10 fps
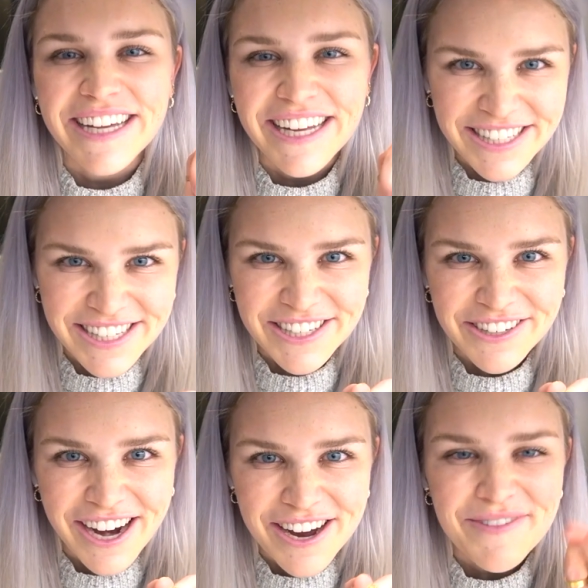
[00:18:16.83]

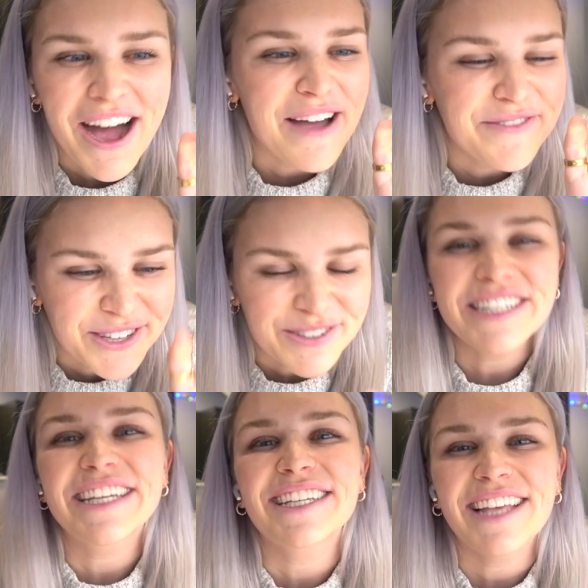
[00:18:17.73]
Instagram. I'm so
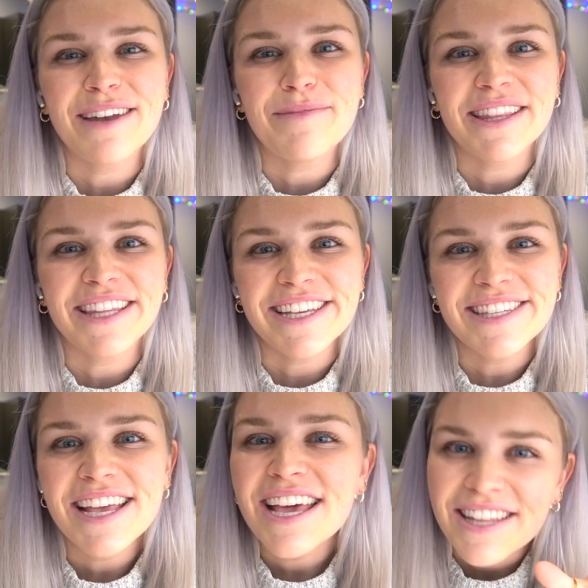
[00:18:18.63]
stinking excited about this.